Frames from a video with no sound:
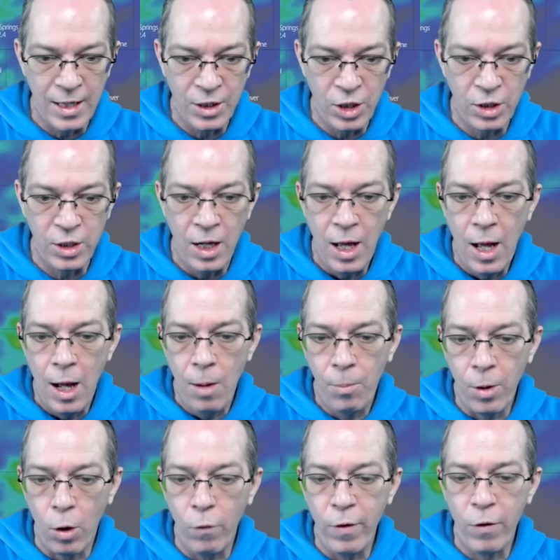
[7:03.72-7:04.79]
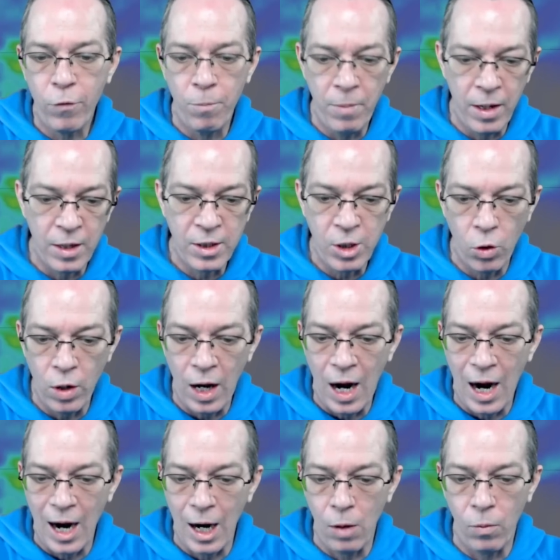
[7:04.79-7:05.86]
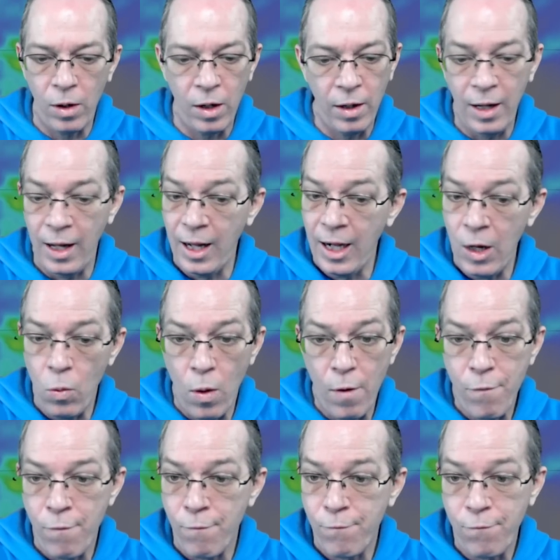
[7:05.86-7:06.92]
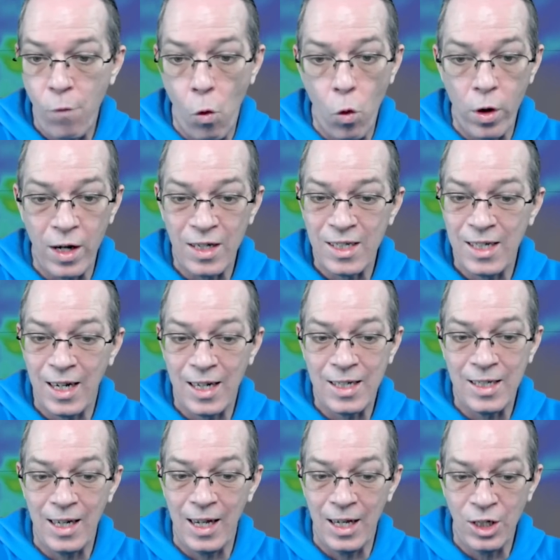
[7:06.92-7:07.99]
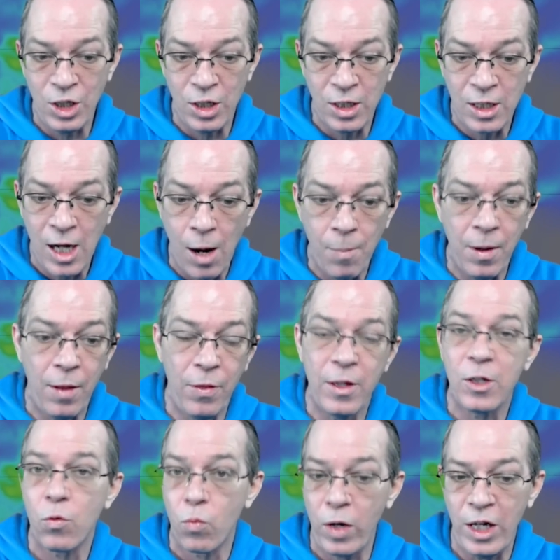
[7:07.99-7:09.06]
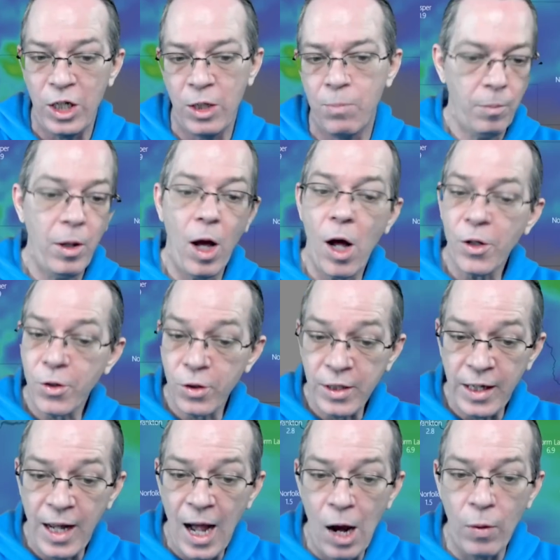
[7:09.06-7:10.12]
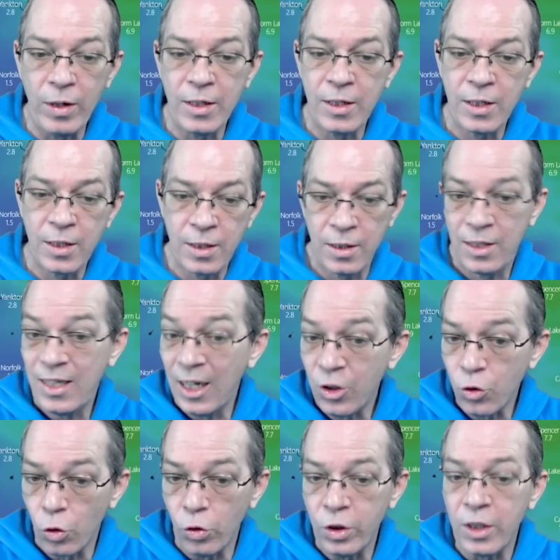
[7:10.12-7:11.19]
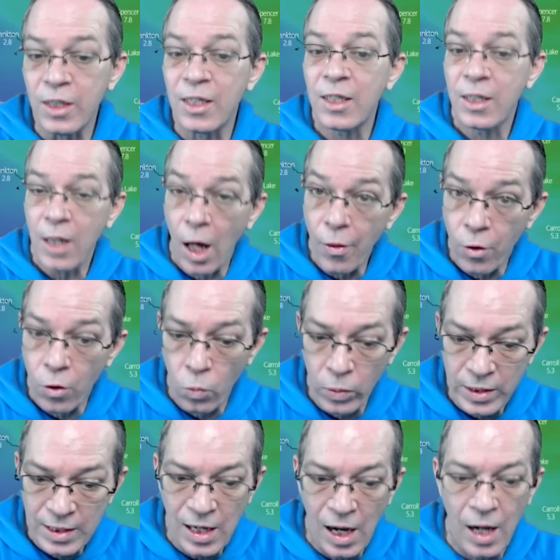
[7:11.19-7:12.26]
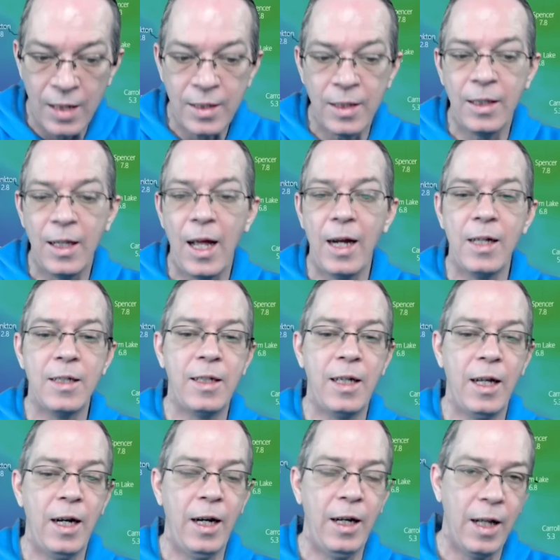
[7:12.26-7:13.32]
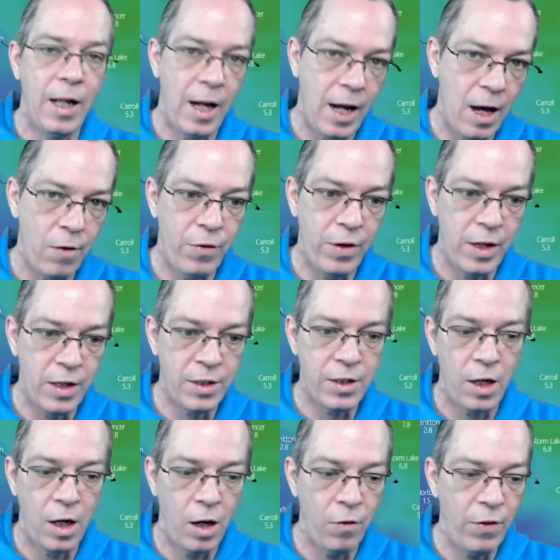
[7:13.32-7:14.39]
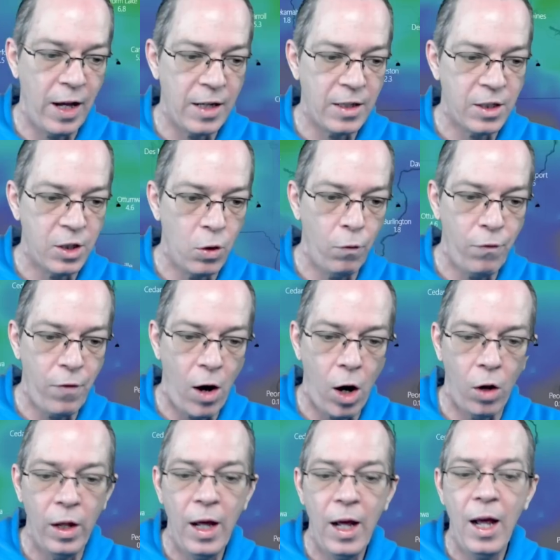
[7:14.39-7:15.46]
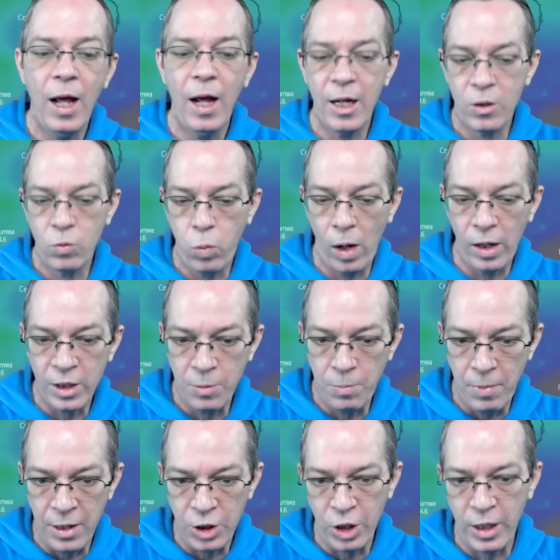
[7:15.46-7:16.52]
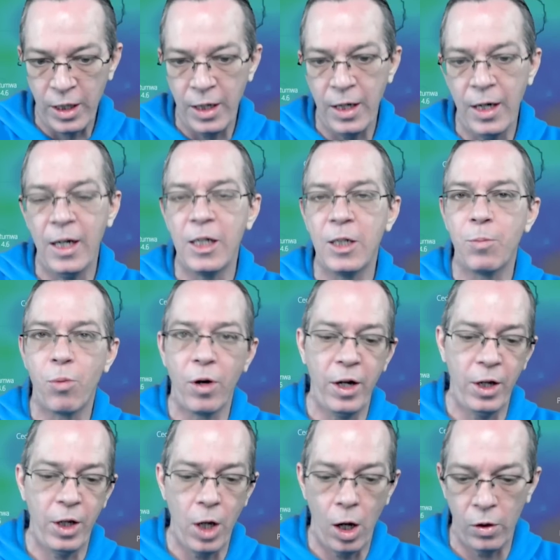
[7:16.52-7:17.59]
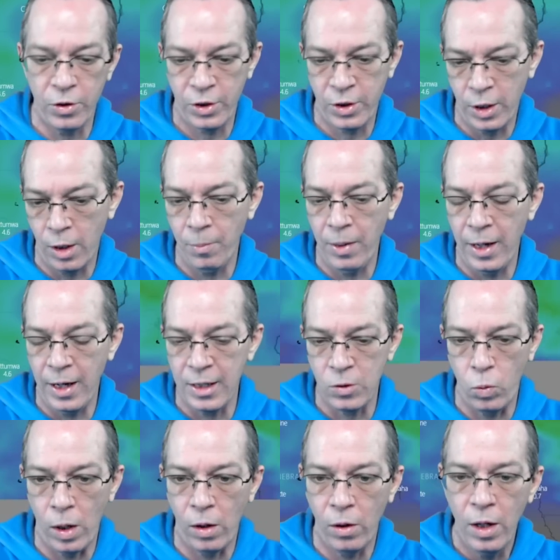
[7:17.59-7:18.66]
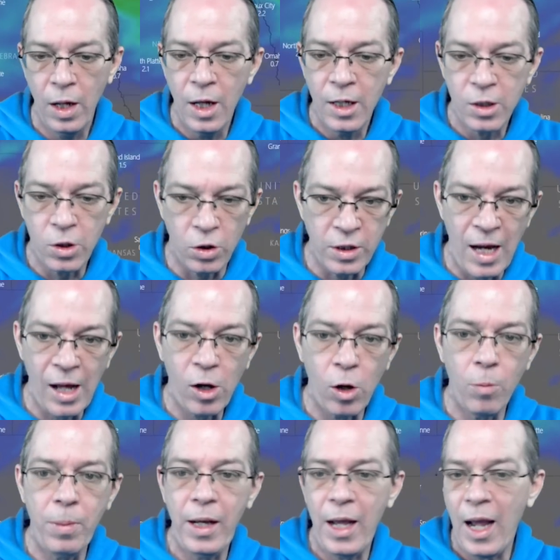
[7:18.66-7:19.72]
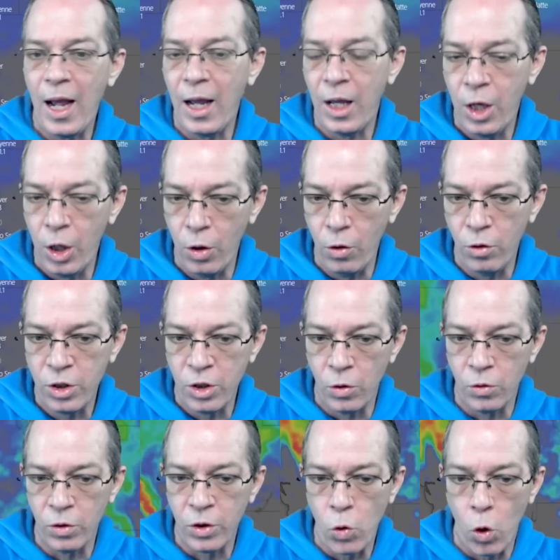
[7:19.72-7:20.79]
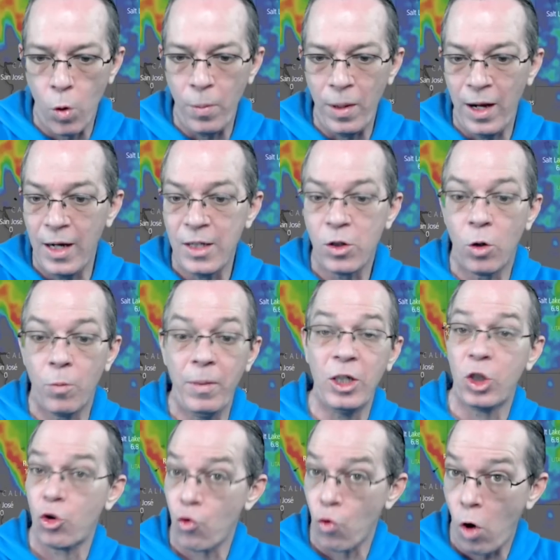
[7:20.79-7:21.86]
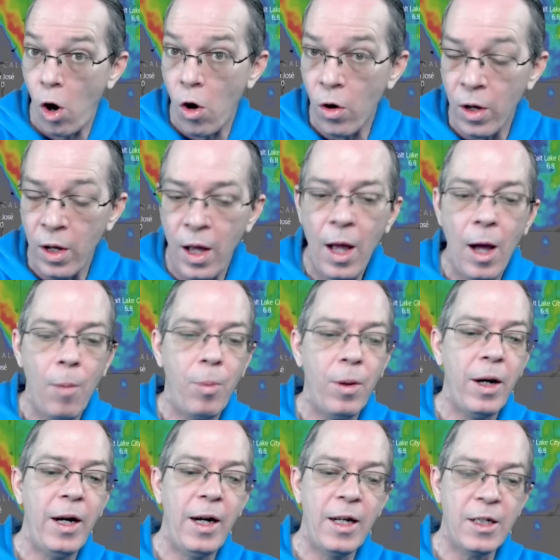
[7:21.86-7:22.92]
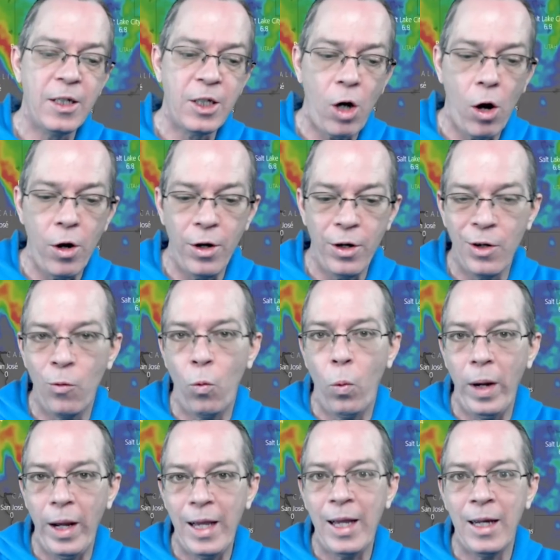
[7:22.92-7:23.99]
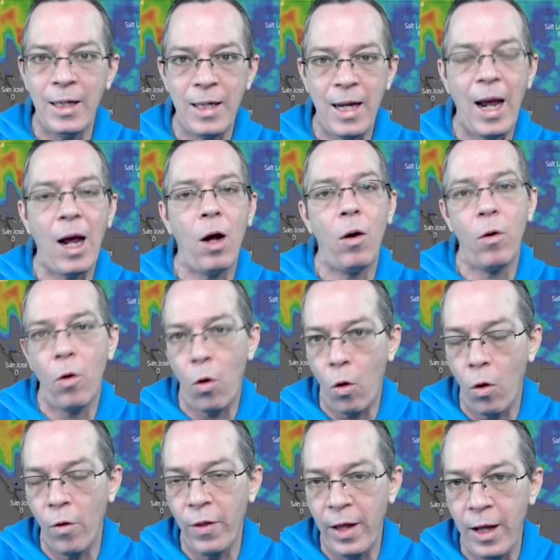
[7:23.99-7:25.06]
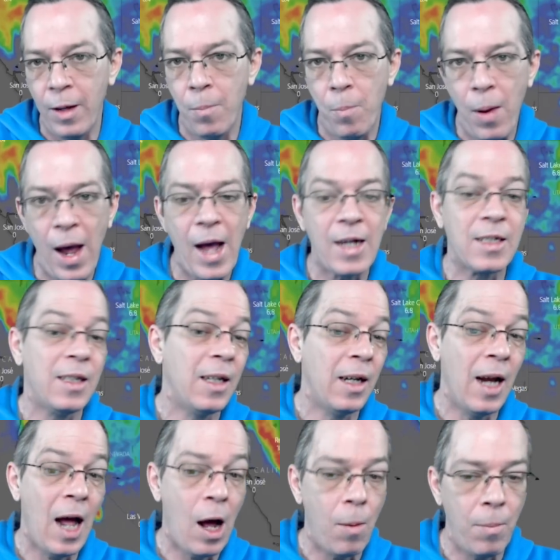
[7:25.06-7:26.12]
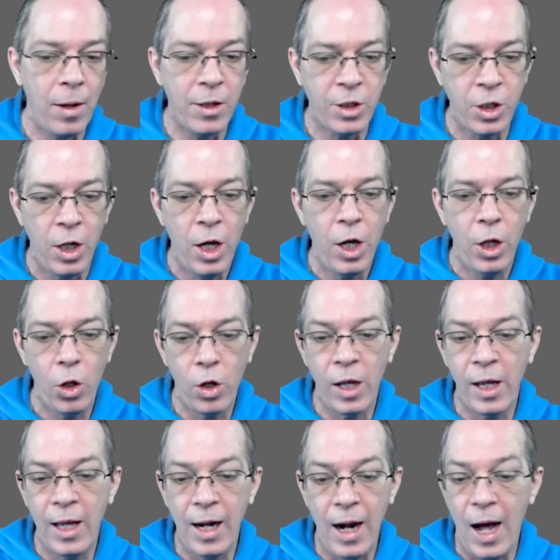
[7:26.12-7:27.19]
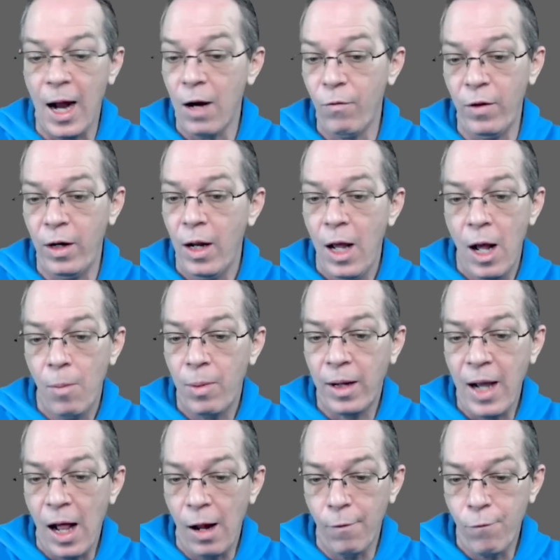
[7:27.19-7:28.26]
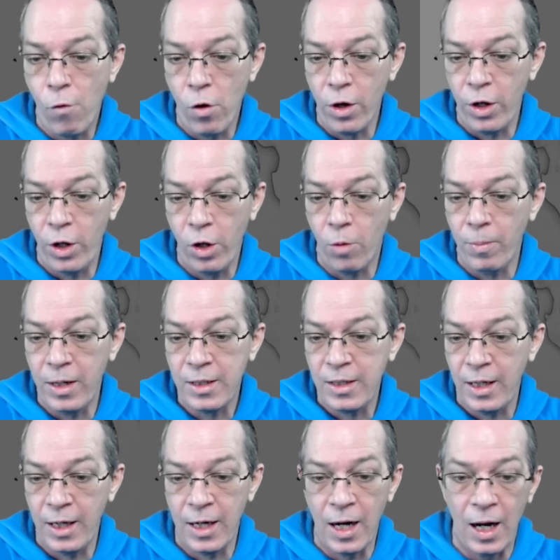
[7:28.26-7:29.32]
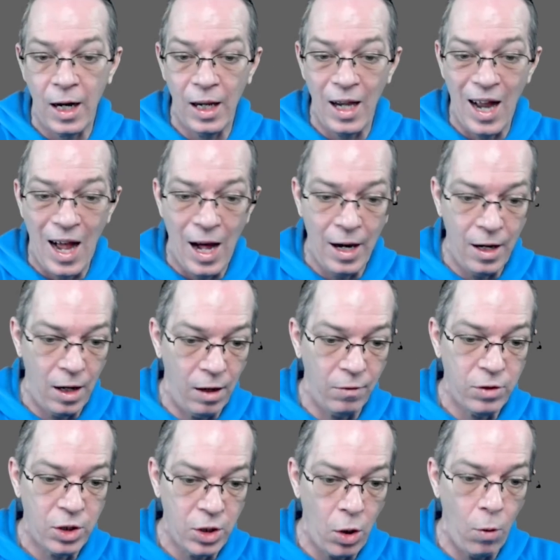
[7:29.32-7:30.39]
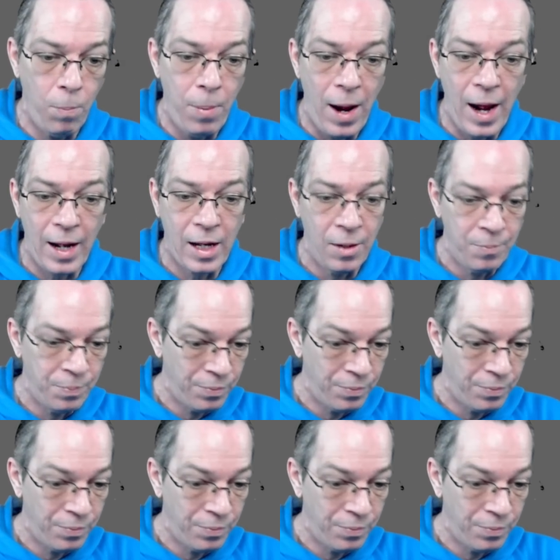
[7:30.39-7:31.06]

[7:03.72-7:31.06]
inches, but over here from Minnesota, Iowa, anywhere from 4 to 6 inches coming in this region. We also see how it's central to southern Wisconsin that is getting the heaviest of that snowfall, as well as Michigan. It is bringing y'all some as well. So it's not going to be a huge snowstorm. It is going to be strong, but it is starting to weaken down on the impacts and how much you can get out of it. But California, you're going to be seeing a lot of snowpack,